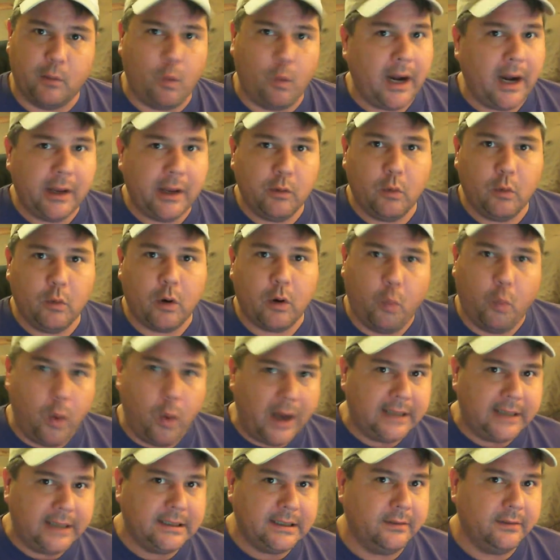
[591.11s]
Why do you want to
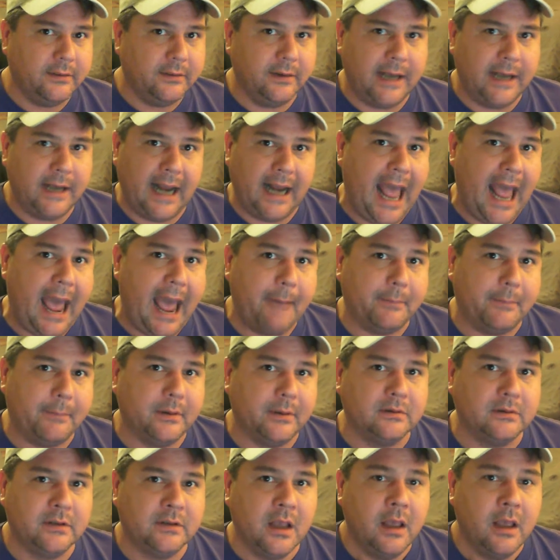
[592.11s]
wait till it
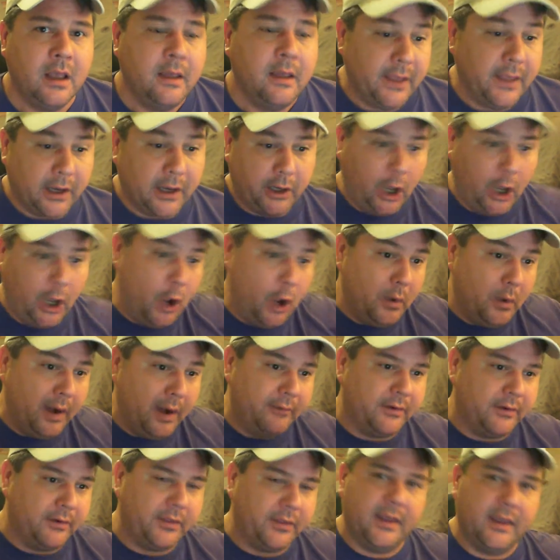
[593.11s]
happens, then code
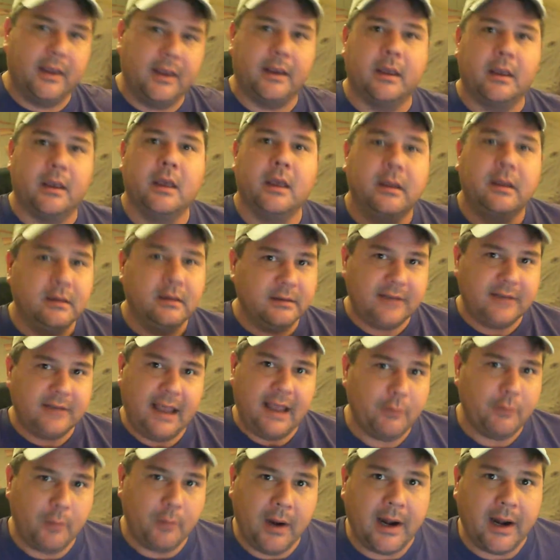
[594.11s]
everything? Just
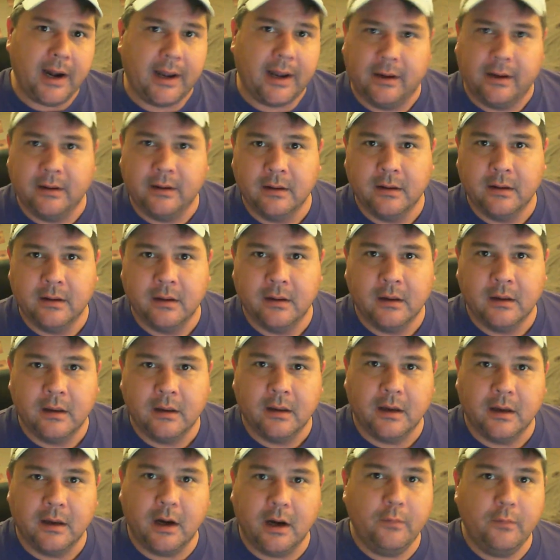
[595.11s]
have it ready.
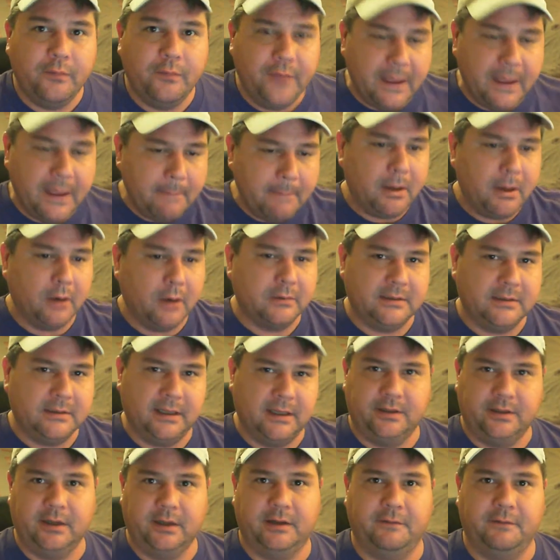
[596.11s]
Then post
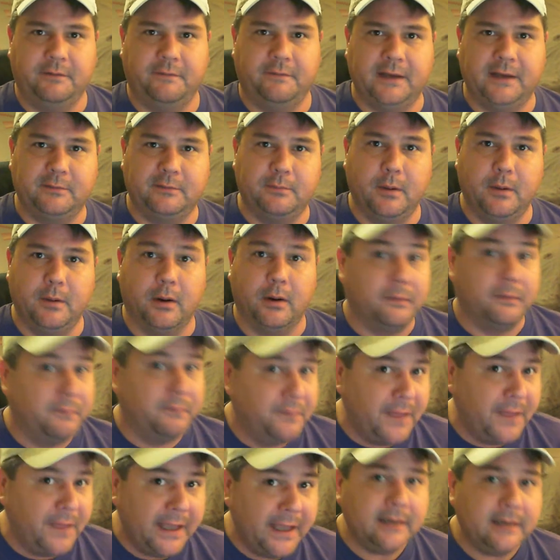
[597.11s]
that shit to
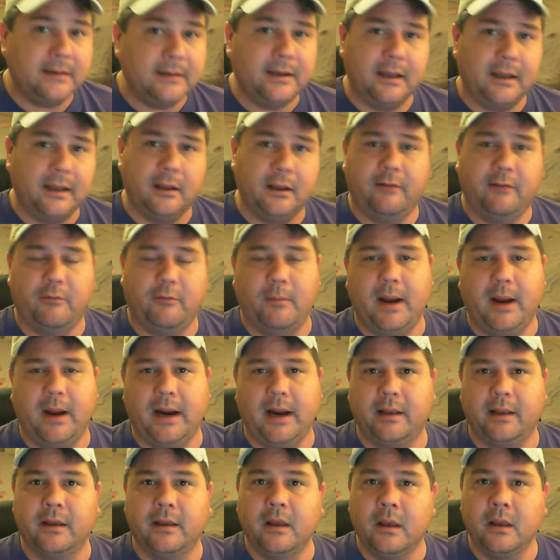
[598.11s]
Facebook. Then tell
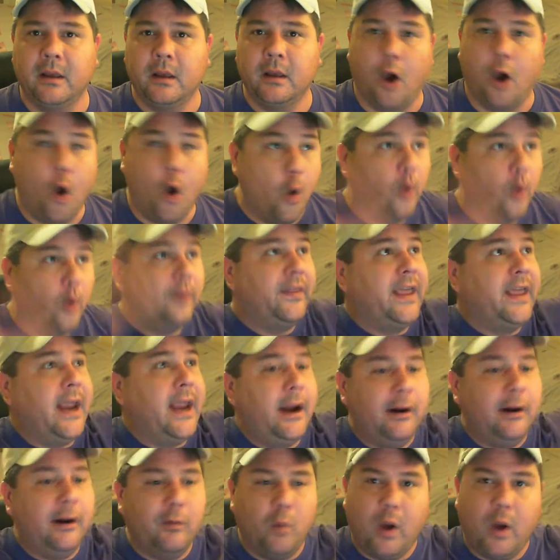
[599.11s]
everybody on the
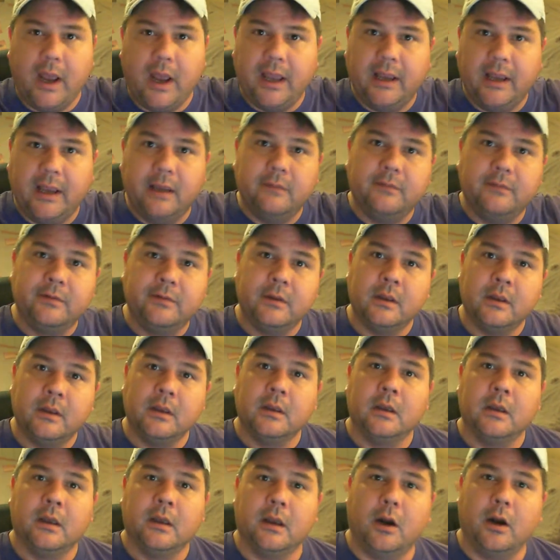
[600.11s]
airwaves
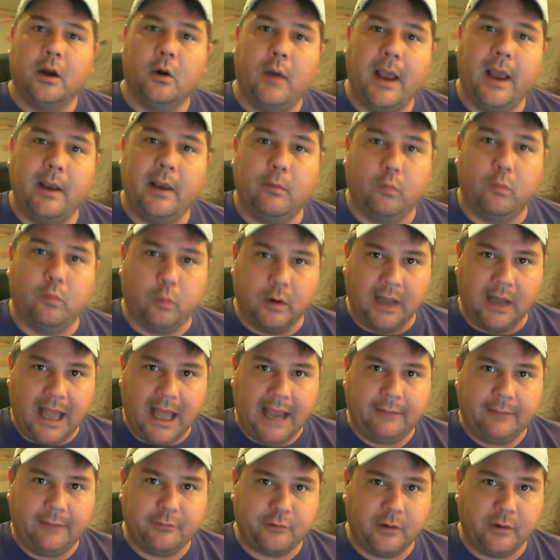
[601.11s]
You know, hey, we're
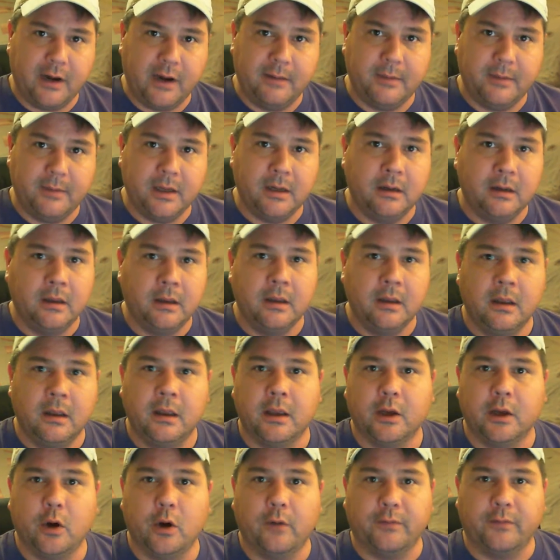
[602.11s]
live streaming.
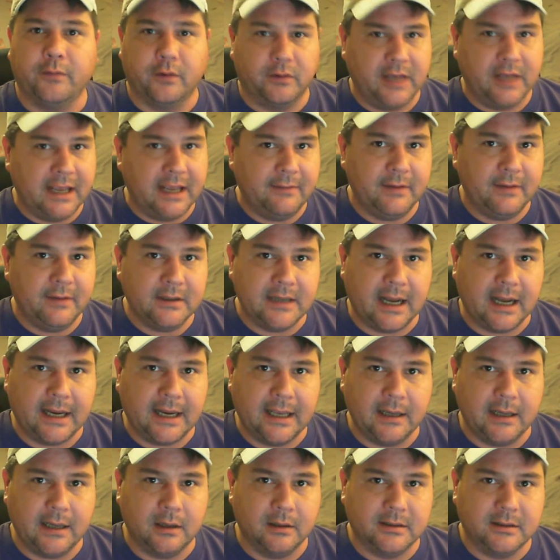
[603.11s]
You know, if your TV's not
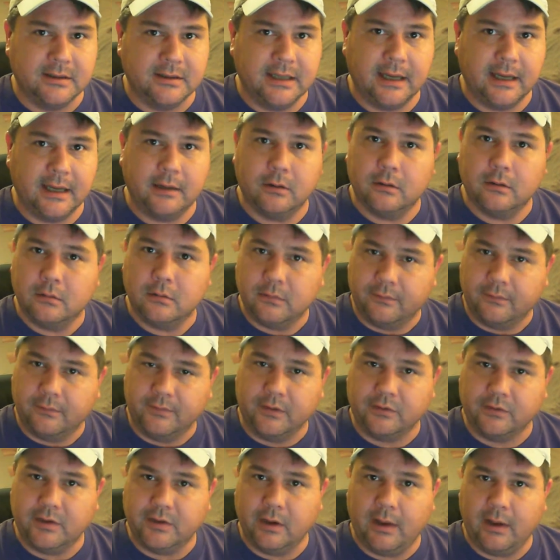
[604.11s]
getting good signal, if
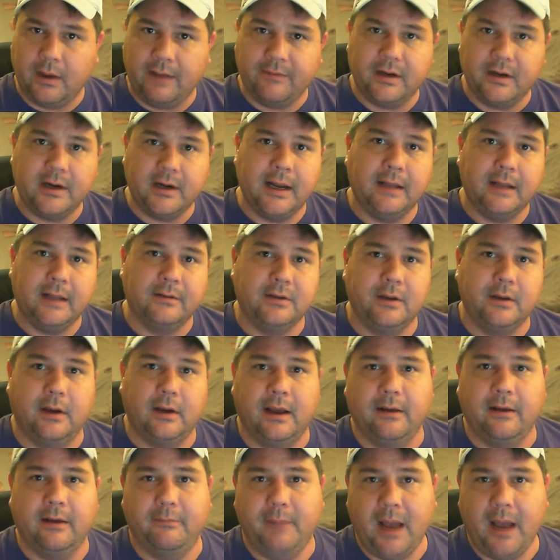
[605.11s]
you still have internet, you still
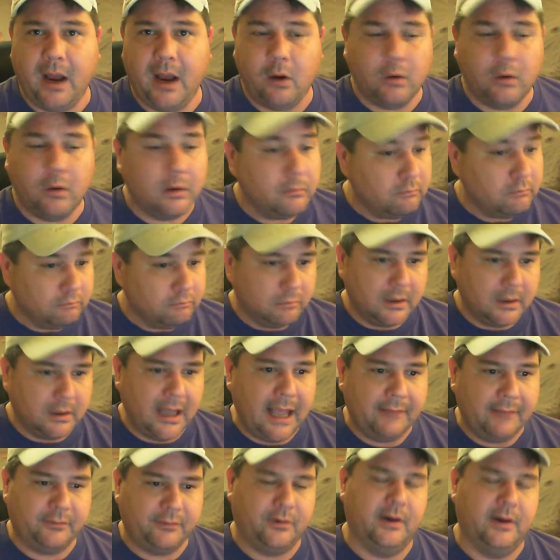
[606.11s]
have power, we're
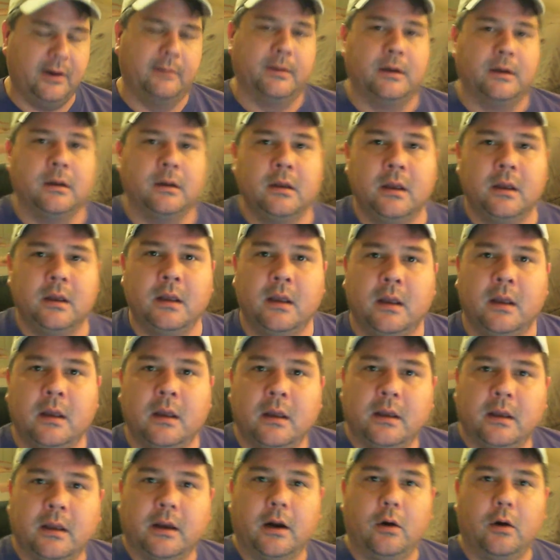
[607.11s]
live streaming.
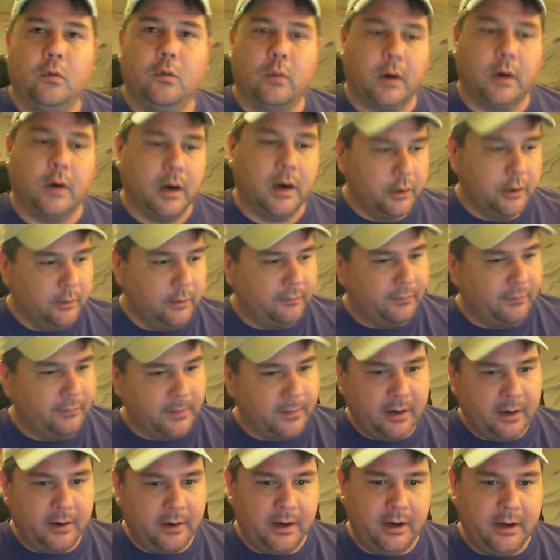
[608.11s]
You know, we're going to do it from
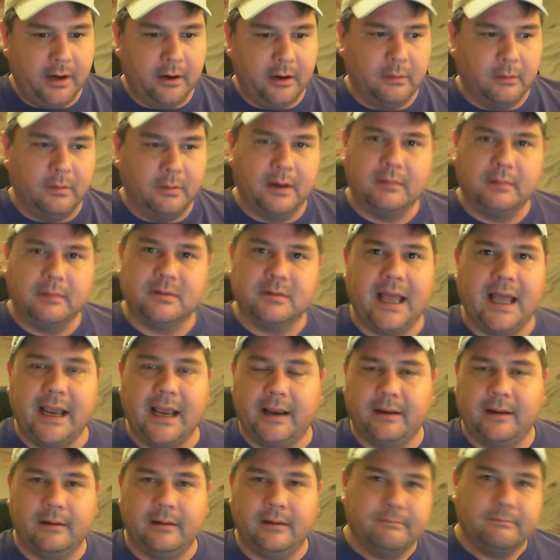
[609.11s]
here to here. But it was
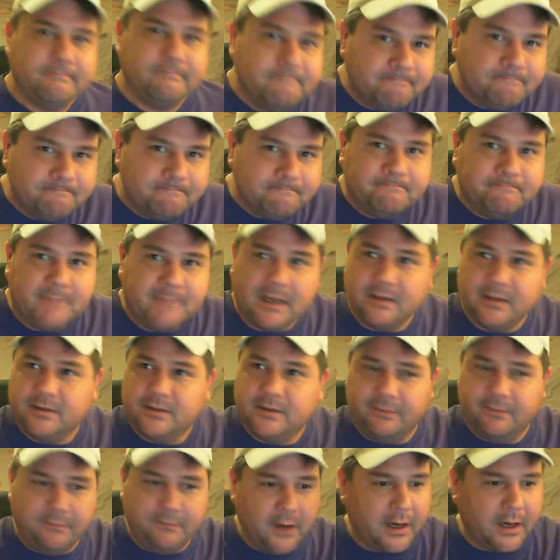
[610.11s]
like, they just
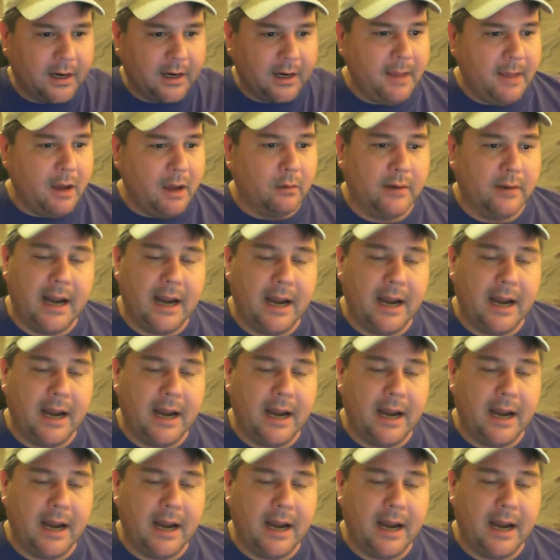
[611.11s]
said fucking them out.